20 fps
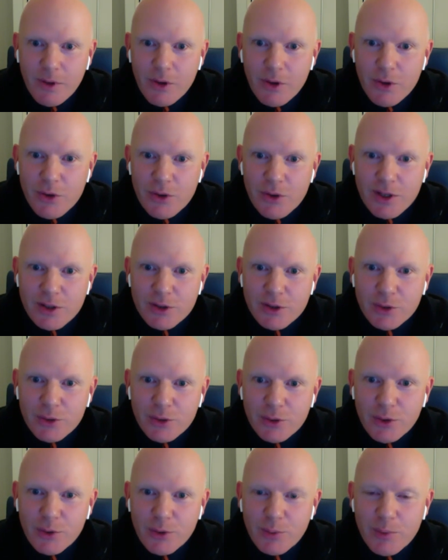You need
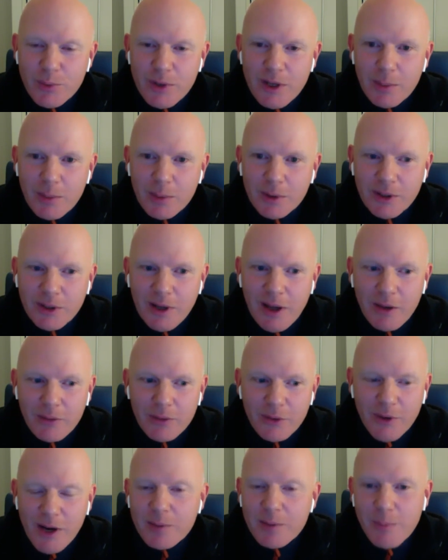to be able to have
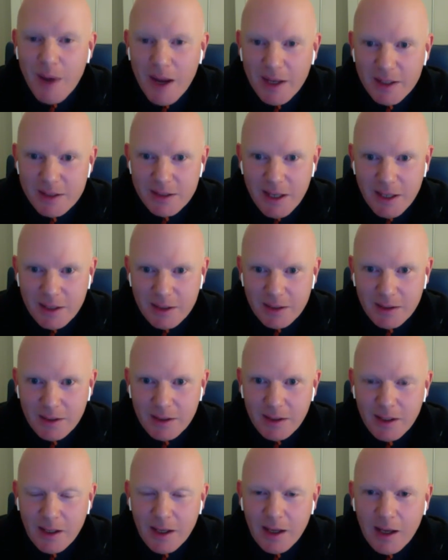the right mindset,
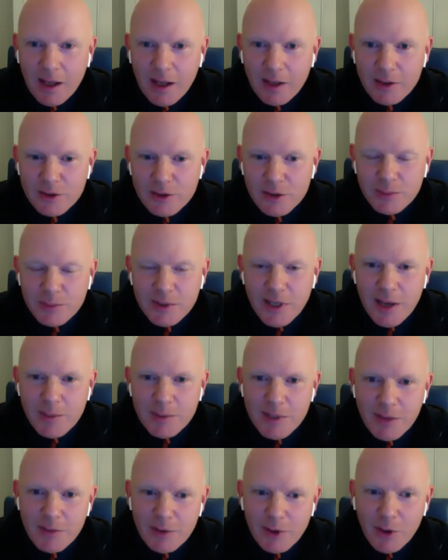and sometimes
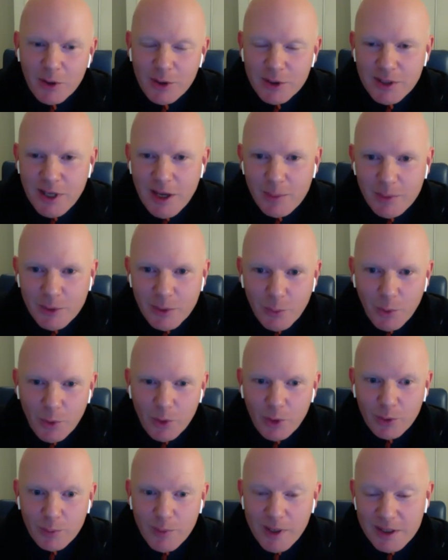having all the time in the
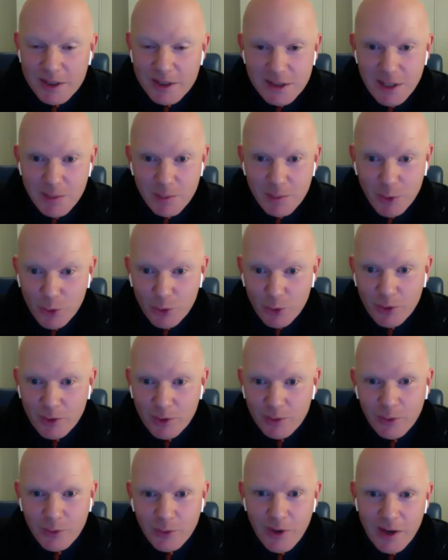world might seem good
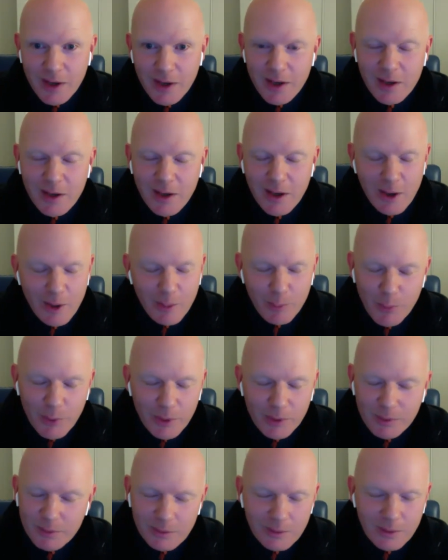for writing,
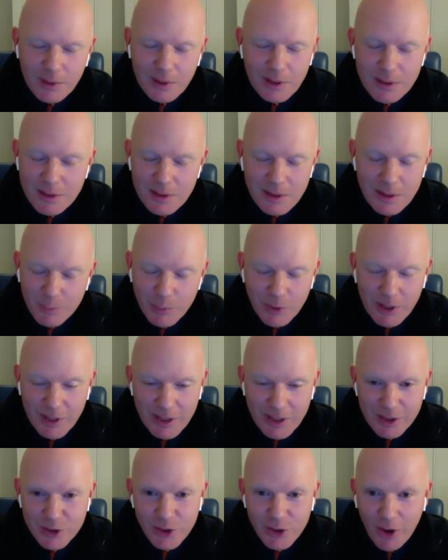but it
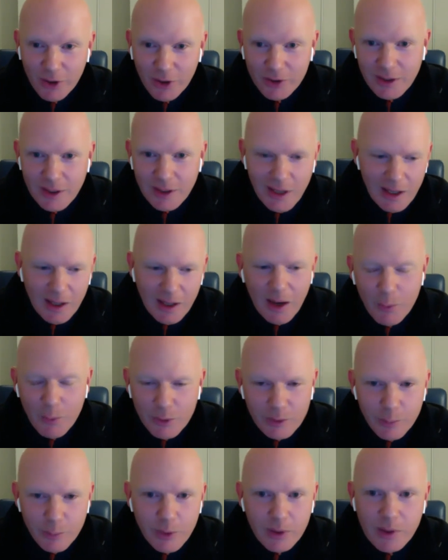is not. And I
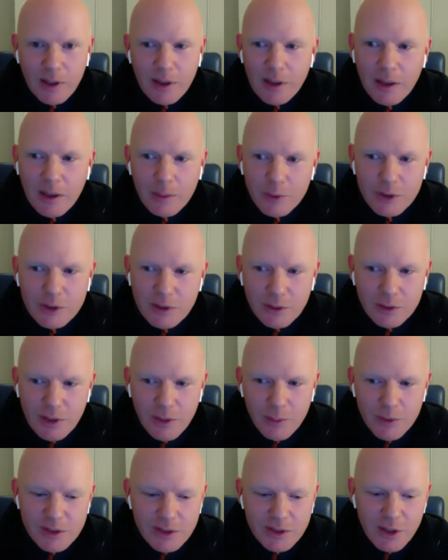
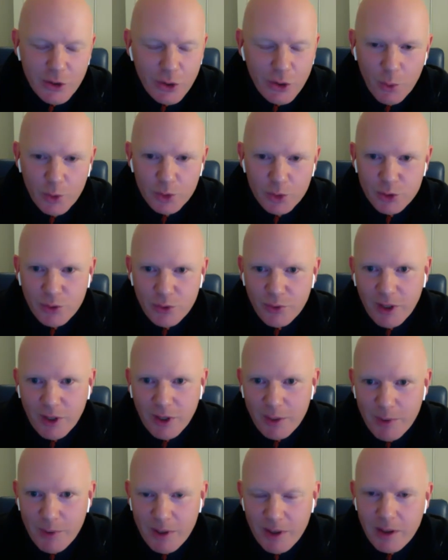would say no one should really
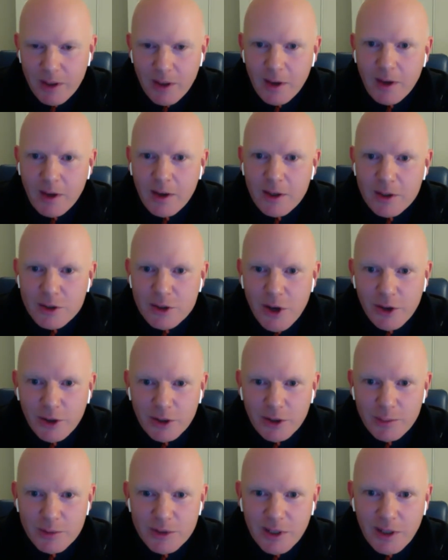be down on
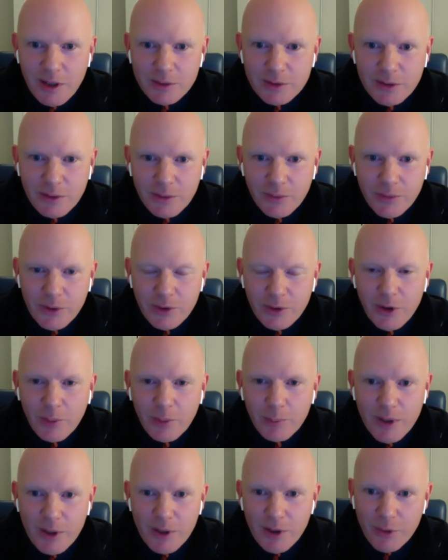themselves if they're
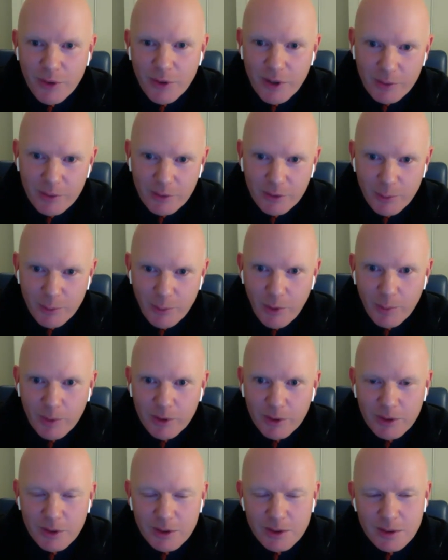not being creative at the
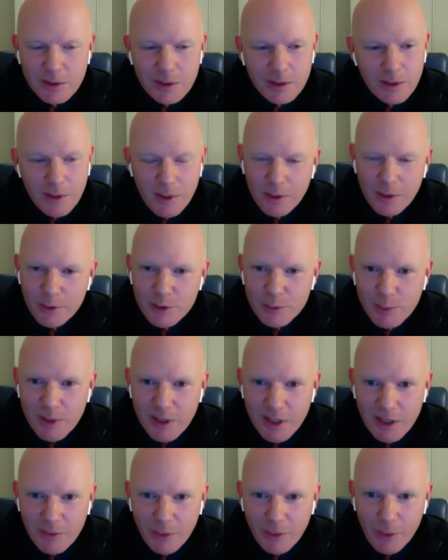moment. There's
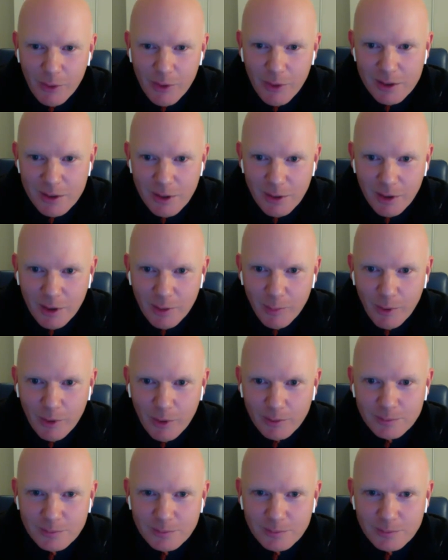plenty of other things to think about.